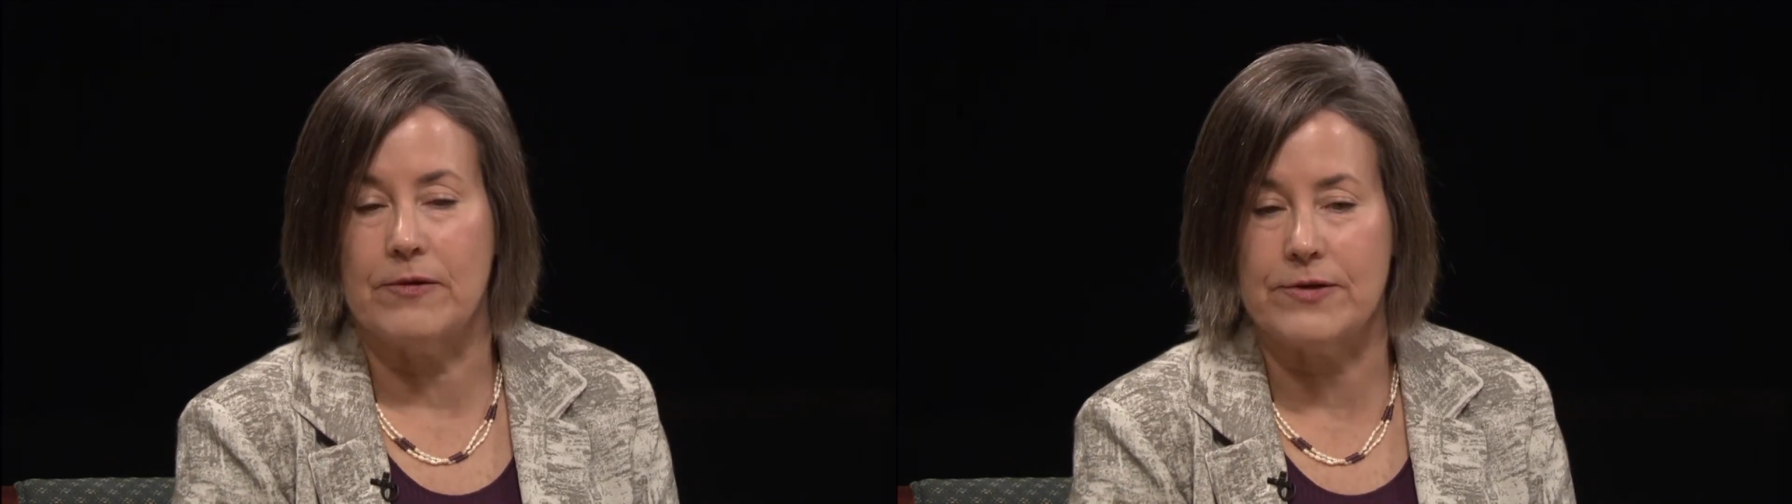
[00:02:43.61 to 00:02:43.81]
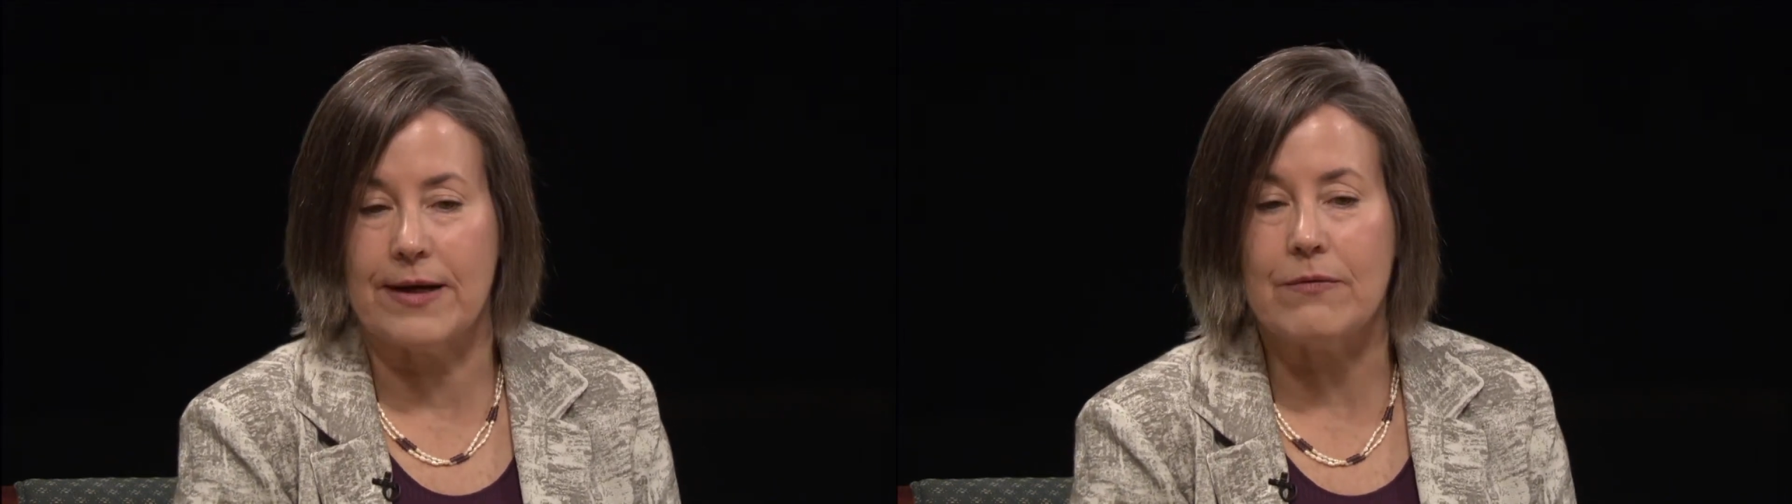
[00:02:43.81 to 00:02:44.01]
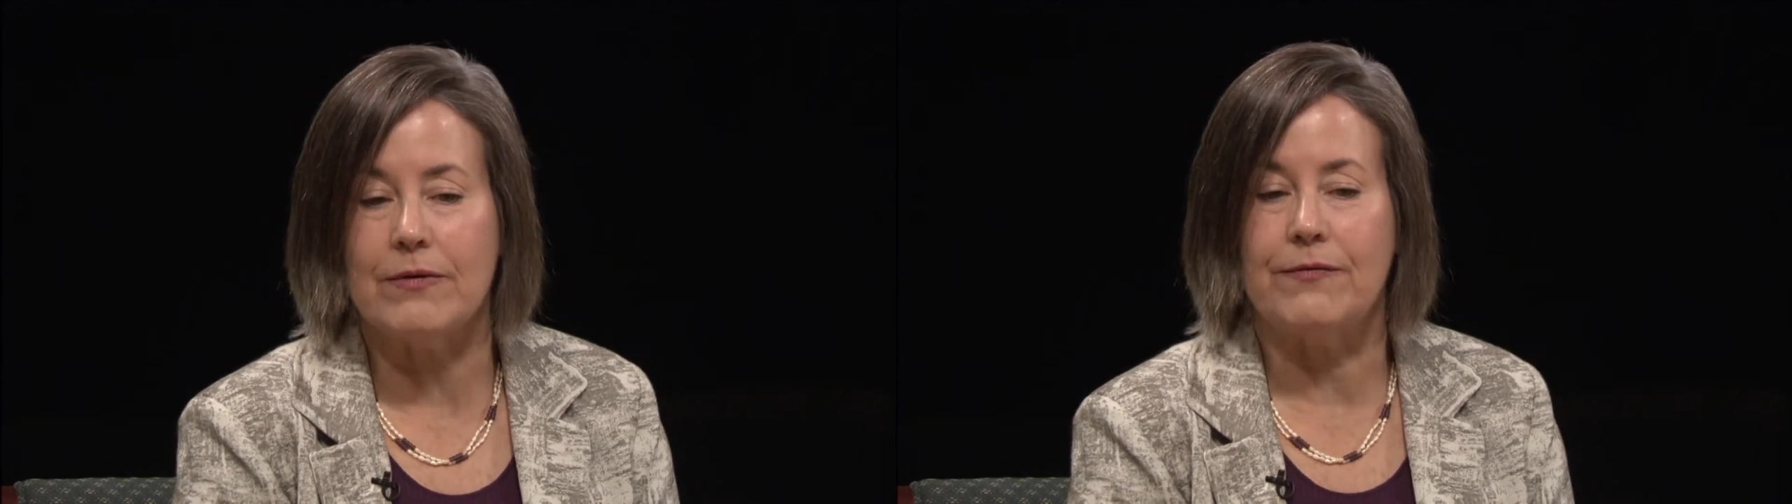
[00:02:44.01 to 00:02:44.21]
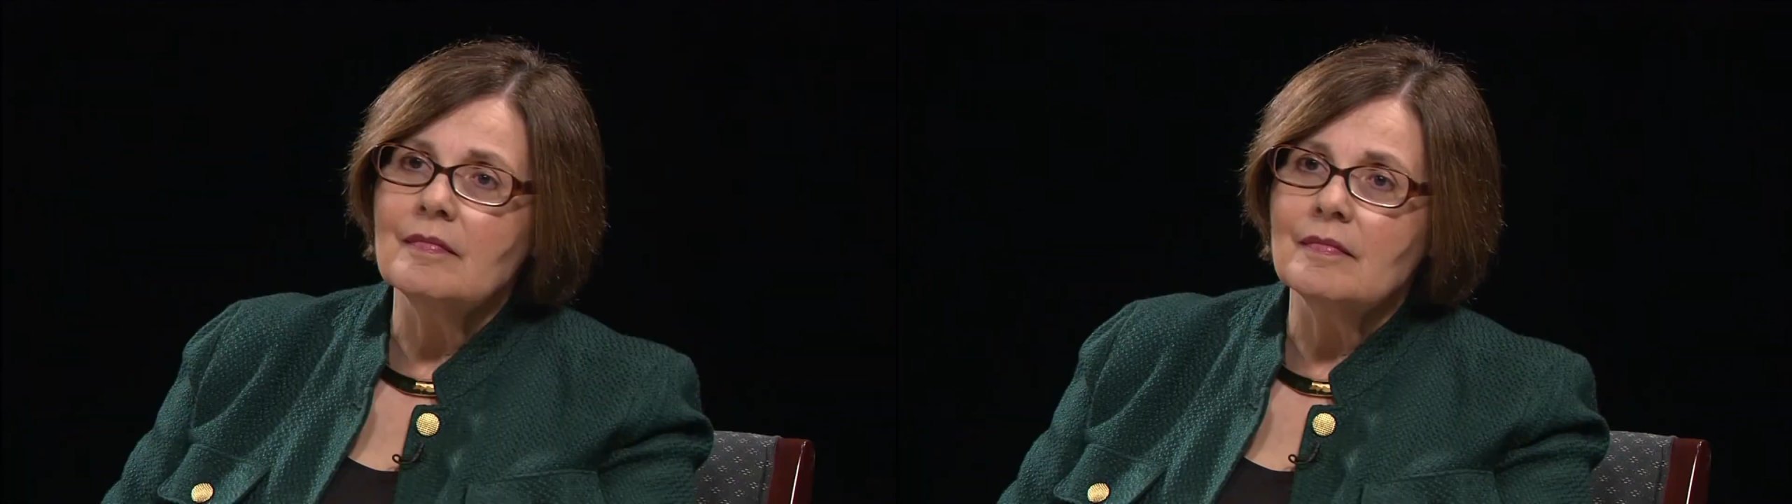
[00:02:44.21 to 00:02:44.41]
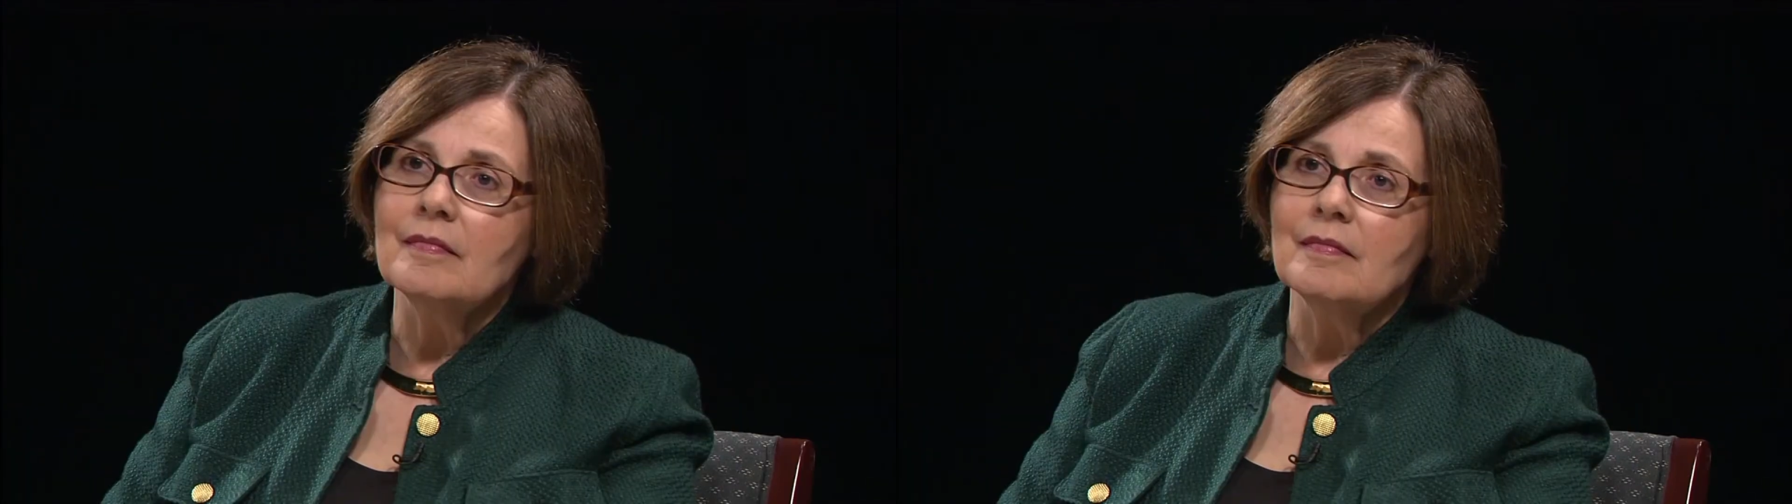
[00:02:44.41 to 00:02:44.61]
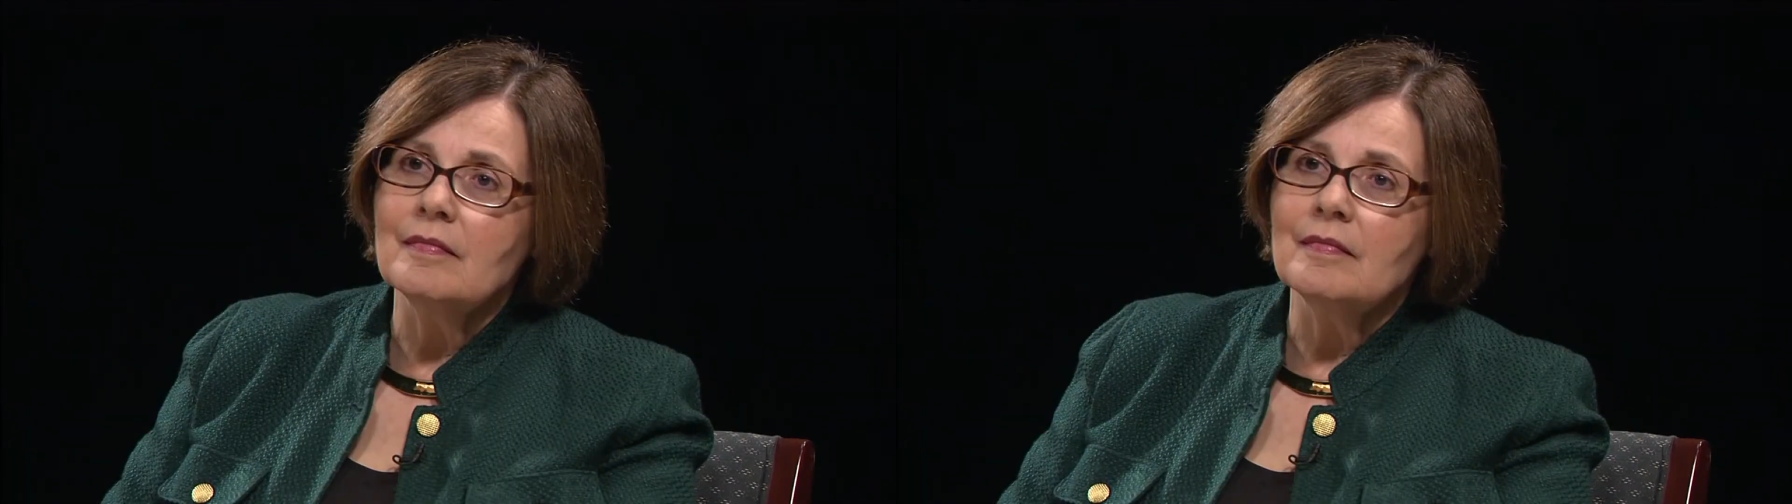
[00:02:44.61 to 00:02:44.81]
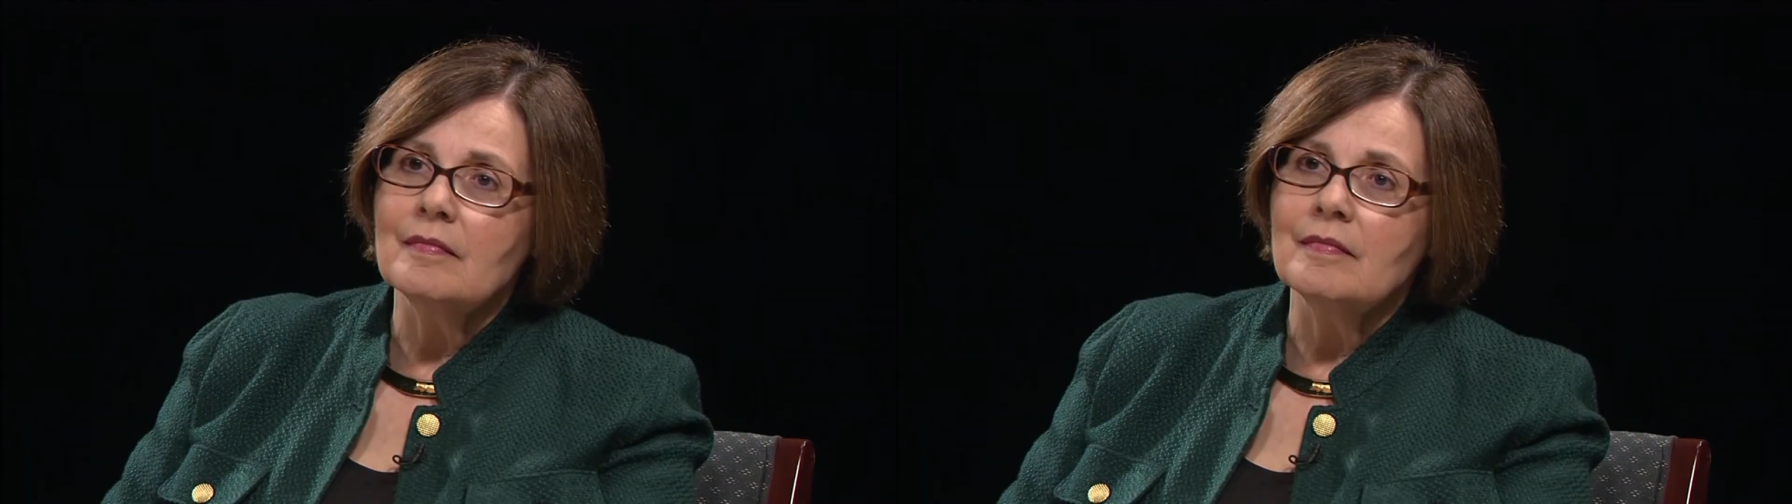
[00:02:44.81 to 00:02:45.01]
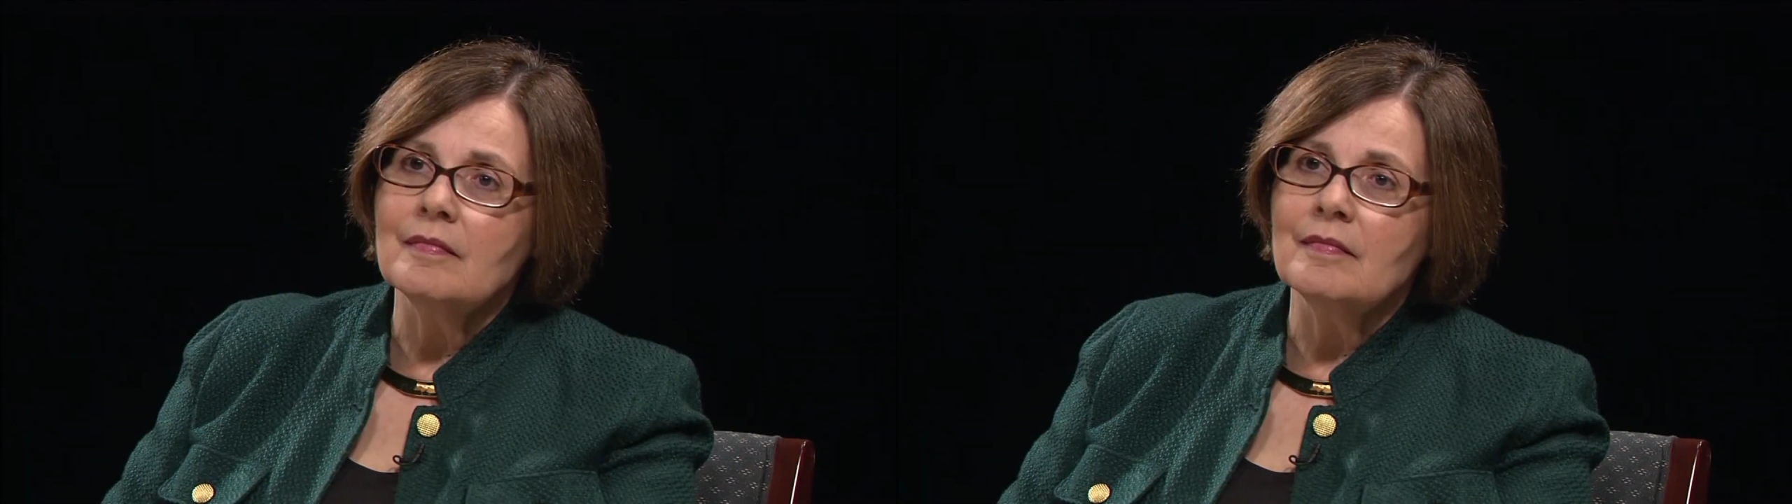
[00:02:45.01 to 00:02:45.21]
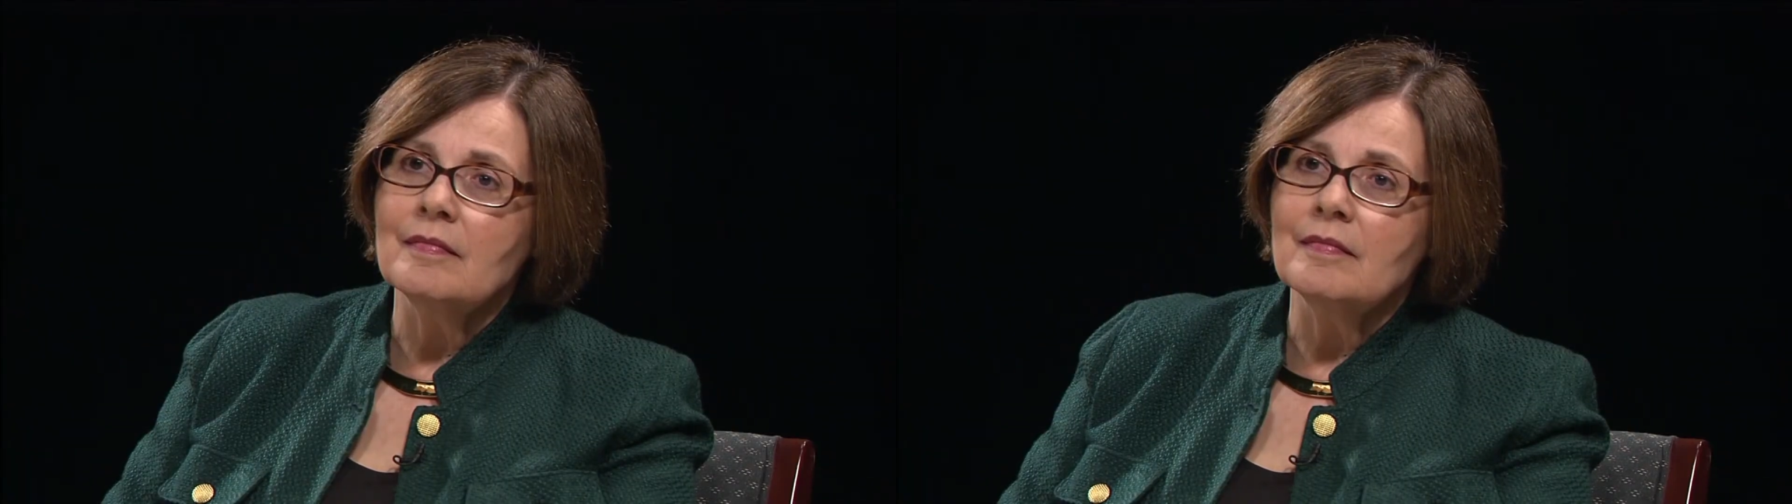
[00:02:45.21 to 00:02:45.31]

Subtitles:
general feeling is that